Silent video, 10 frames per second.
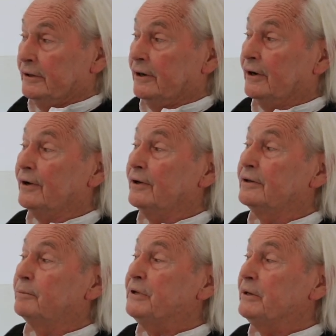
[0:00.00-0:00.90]
all
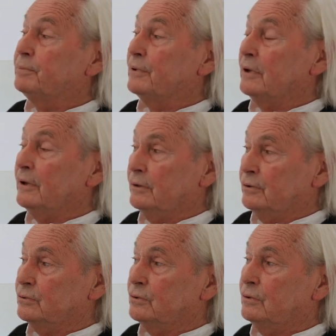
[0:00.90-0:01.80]
the people
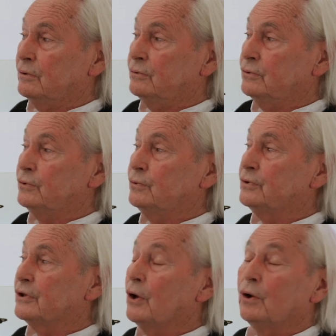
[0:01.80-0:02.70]
who
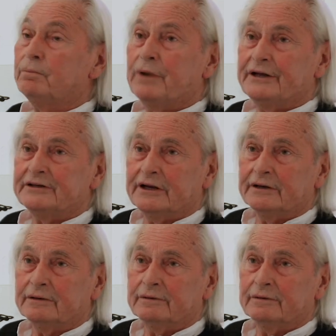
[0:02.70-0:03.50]
do the gold plating.